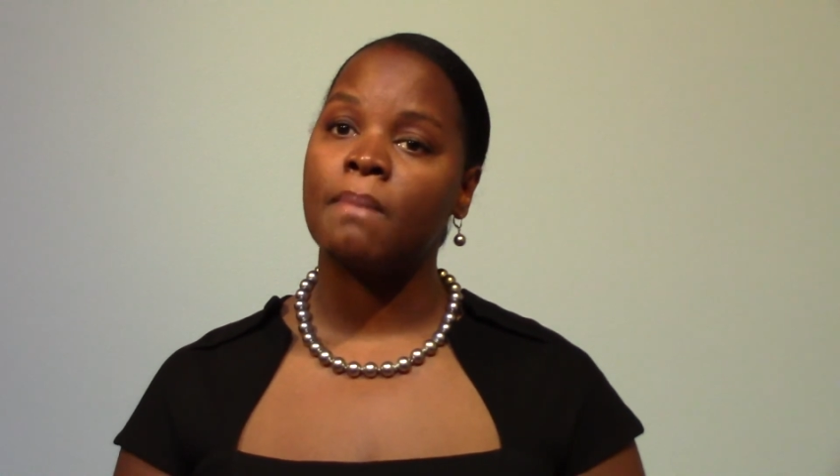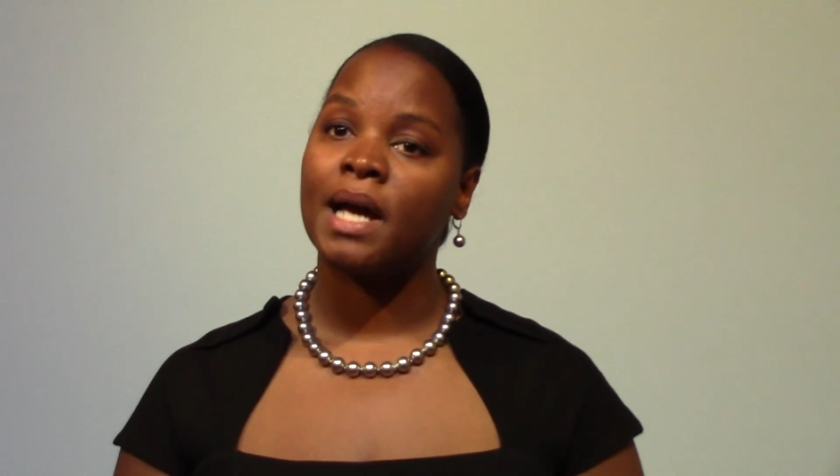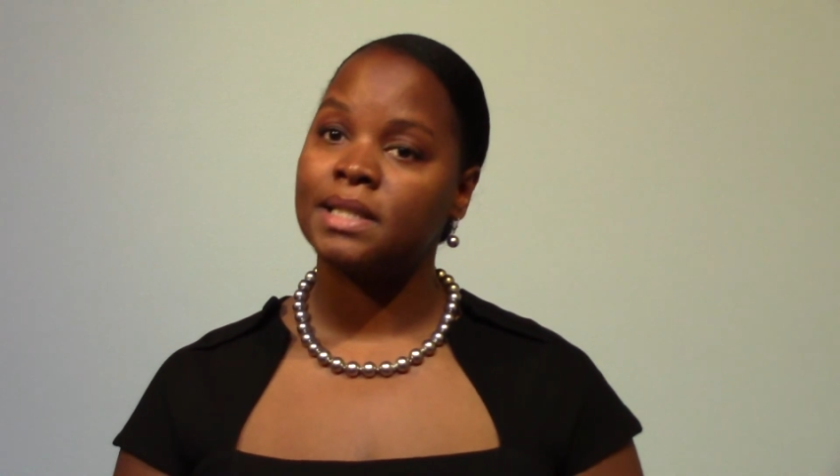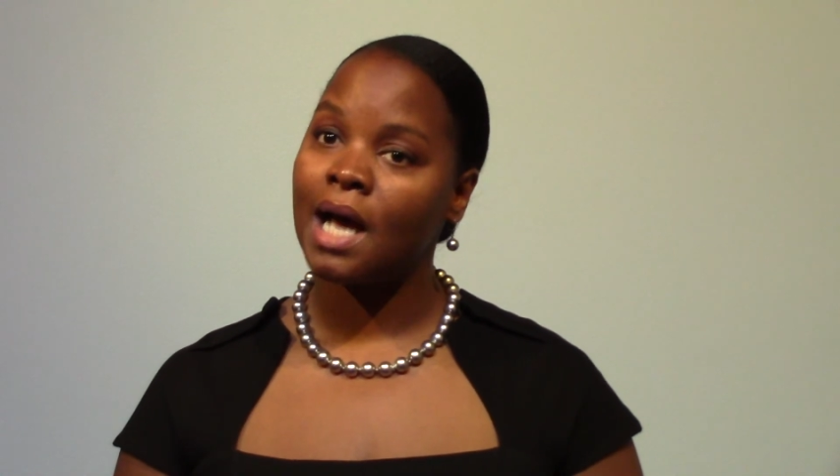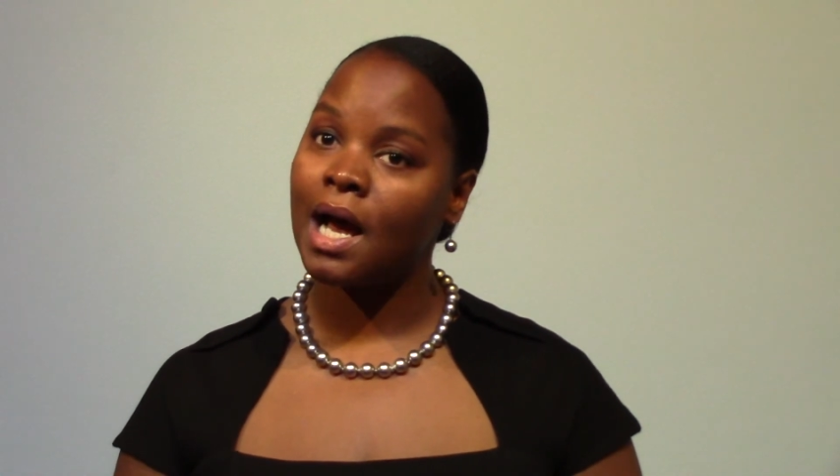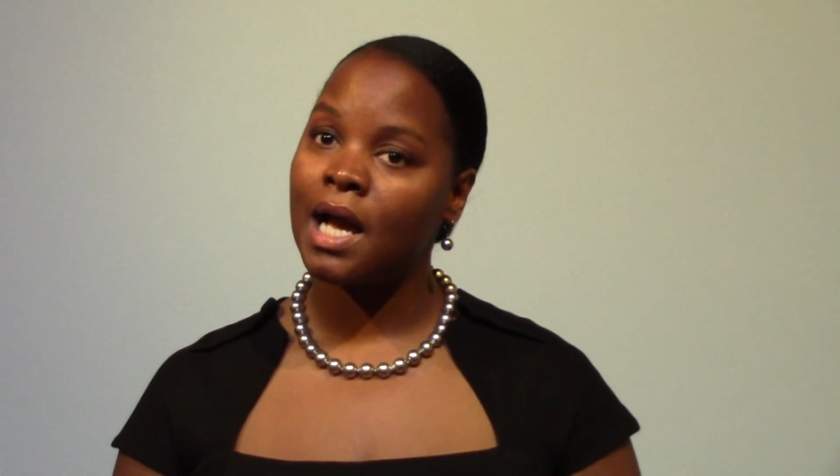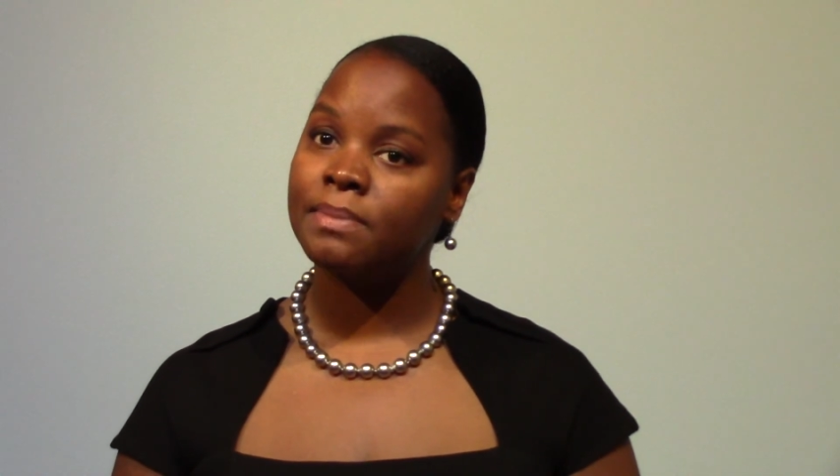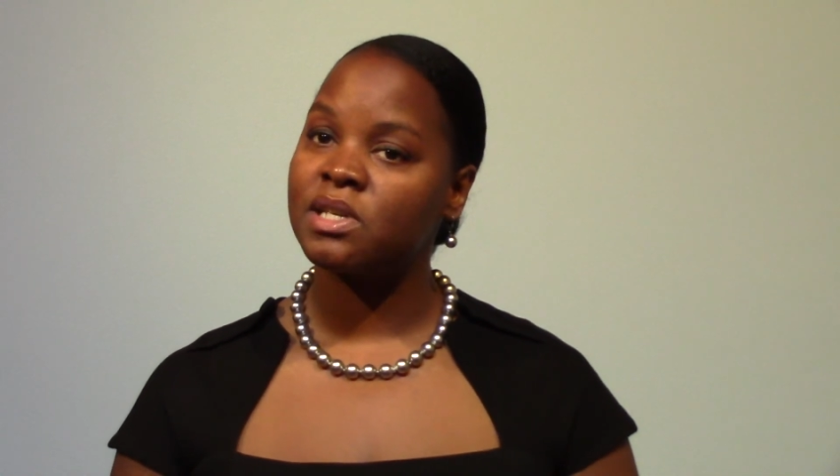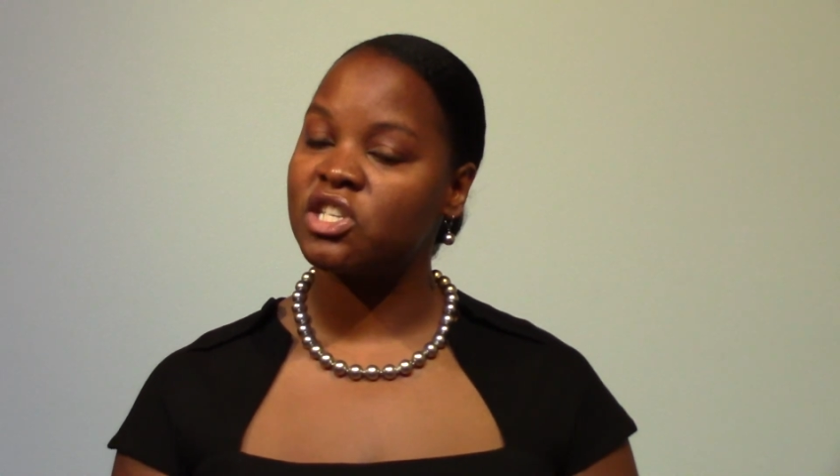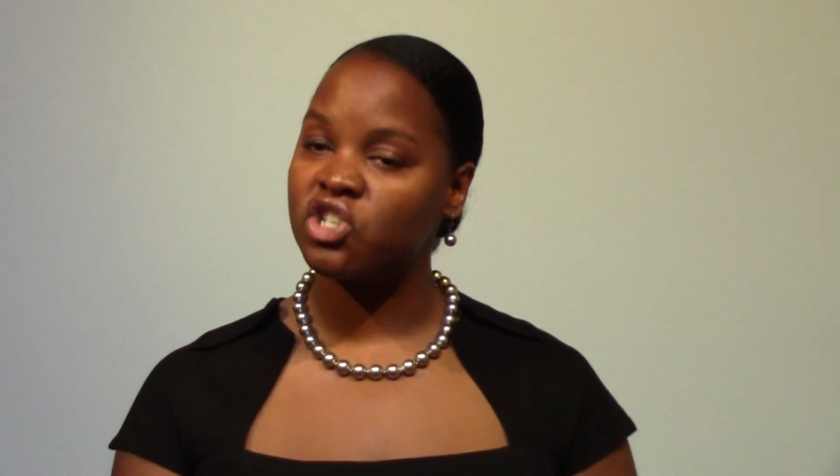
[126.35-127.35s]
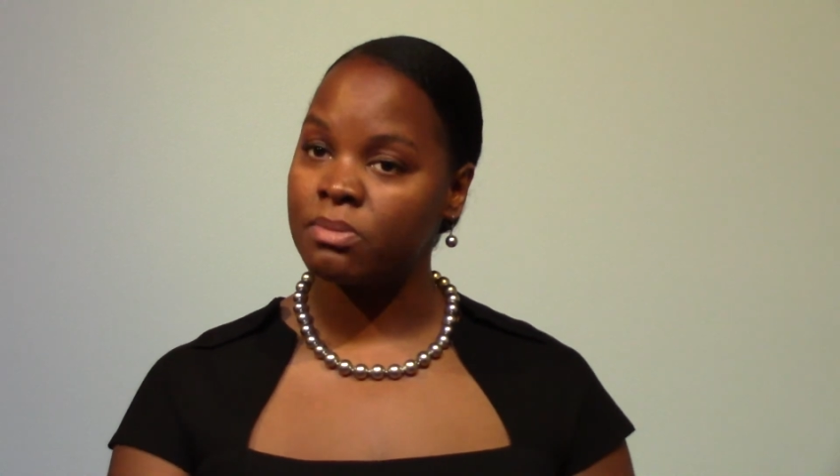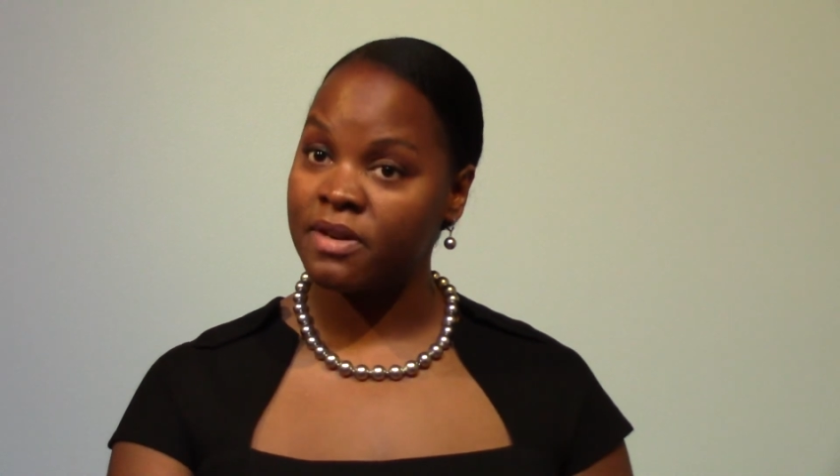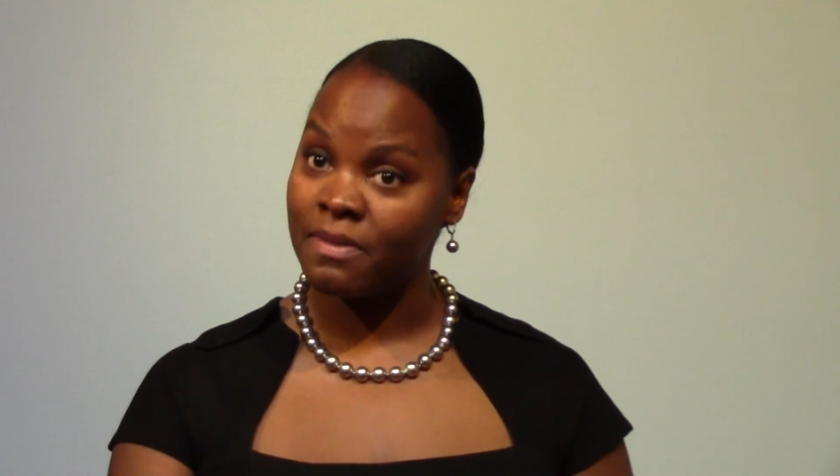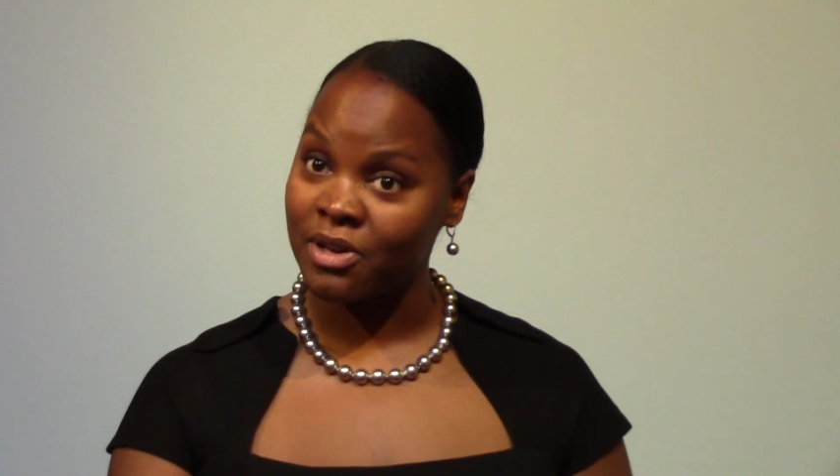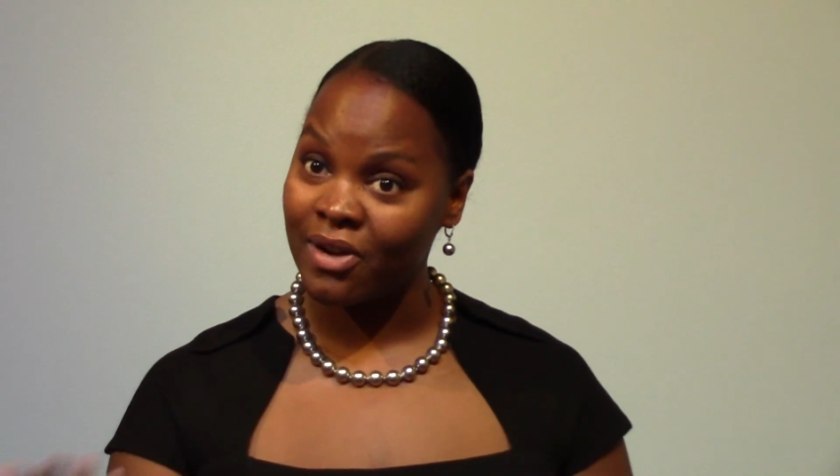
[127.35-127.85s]
my time to the
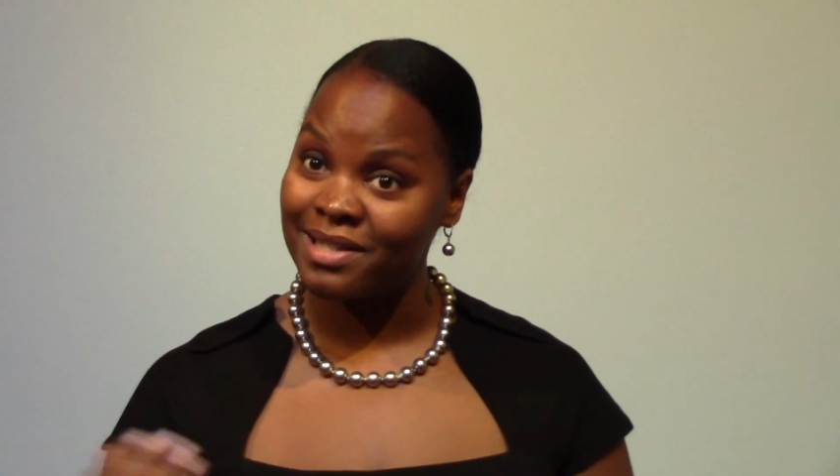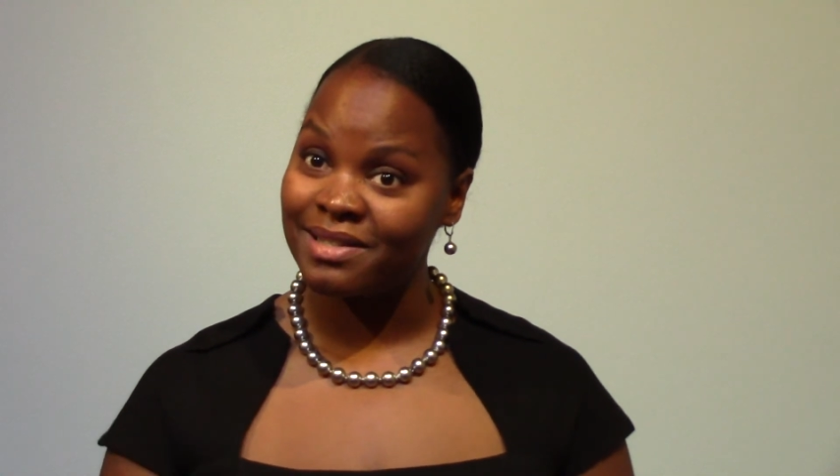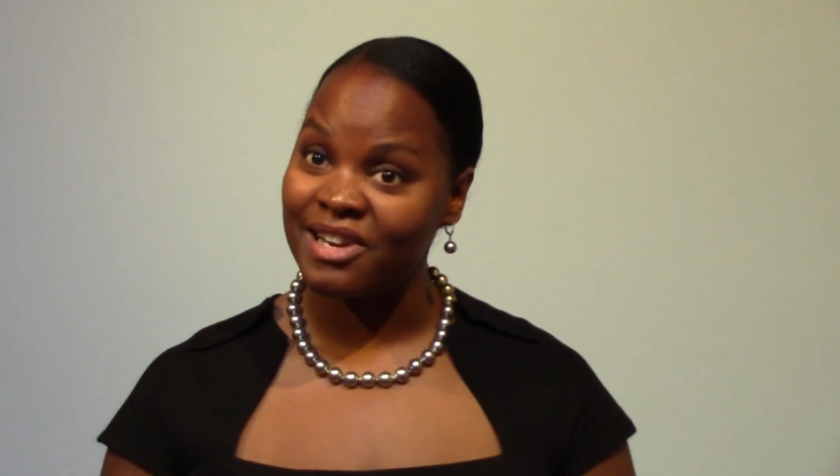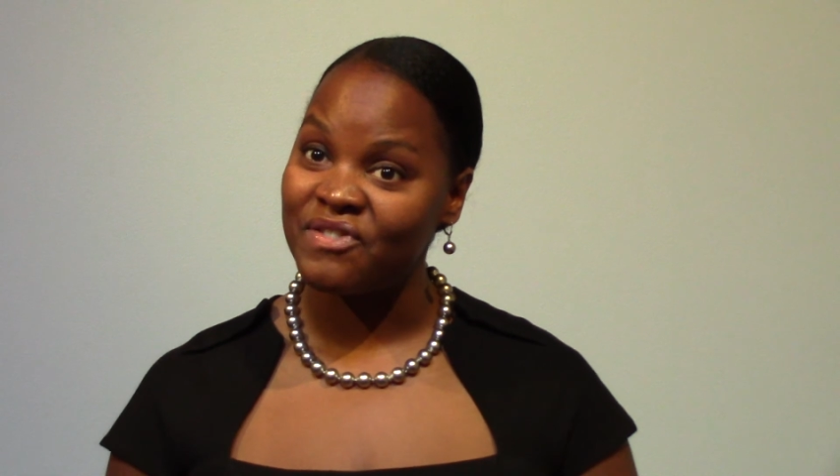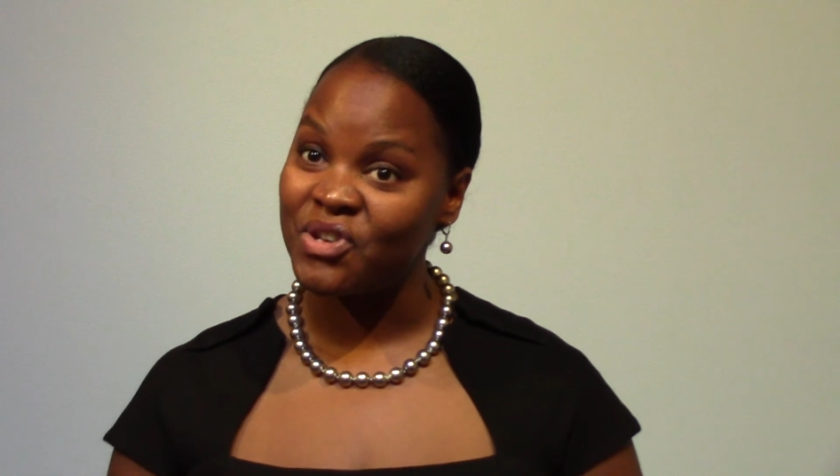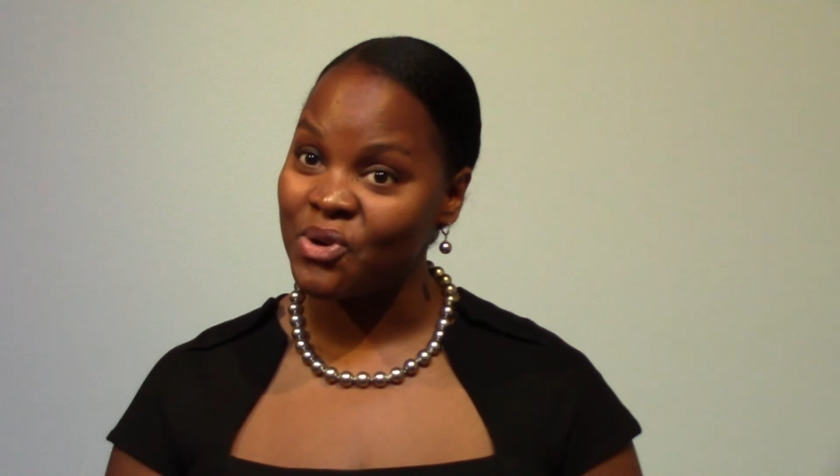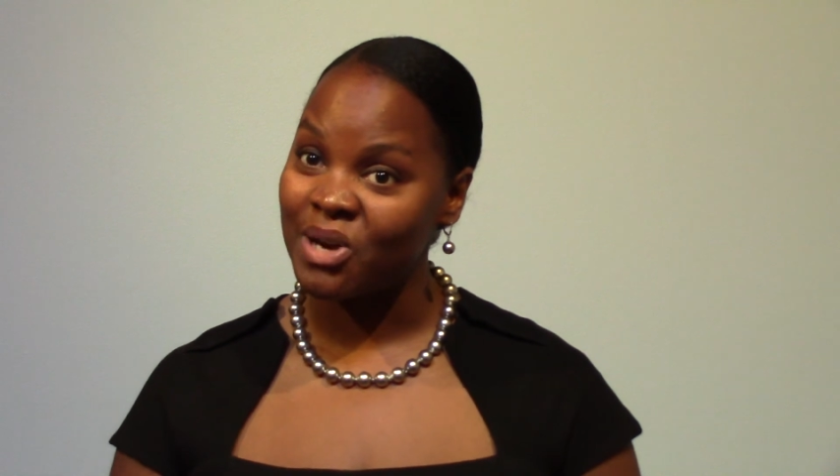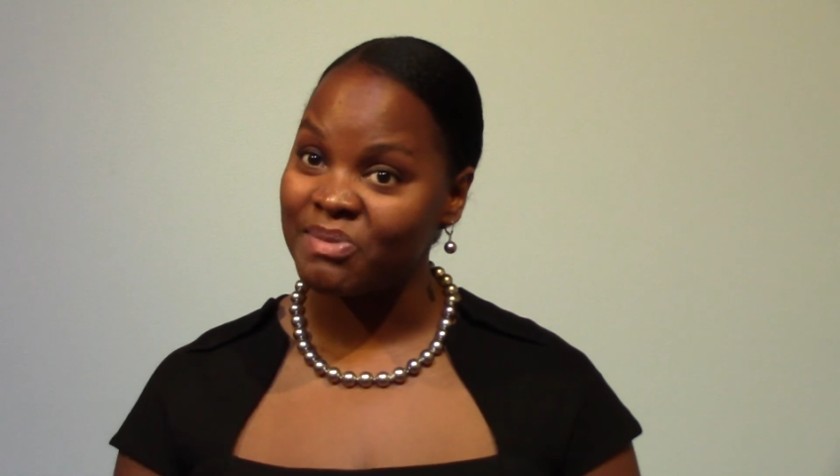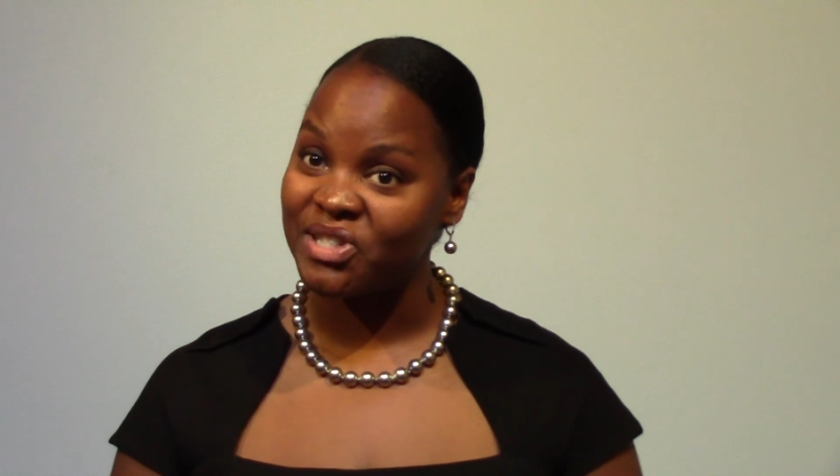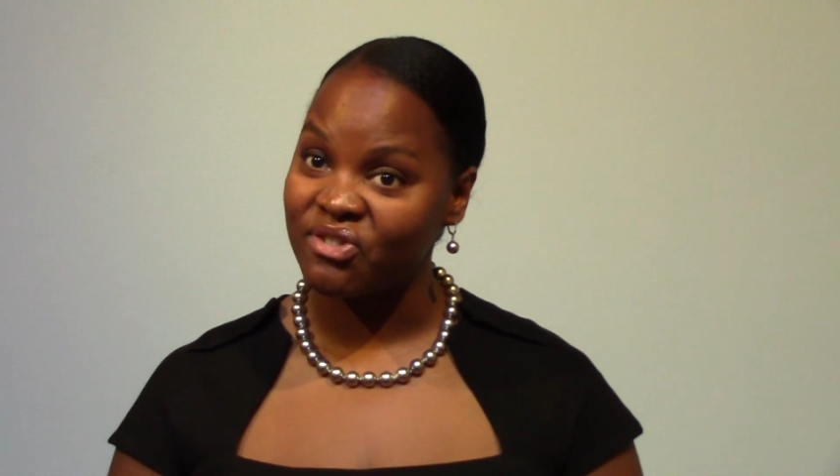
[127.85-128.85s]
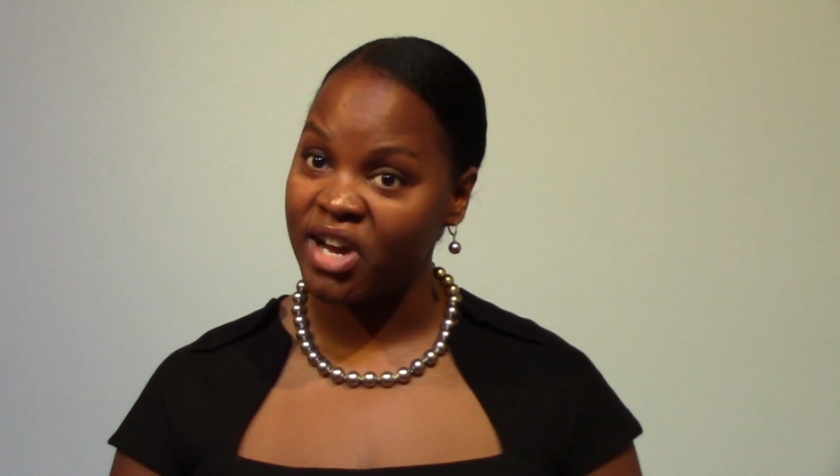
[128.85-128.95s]
gentleman from the great state of New York, Mr.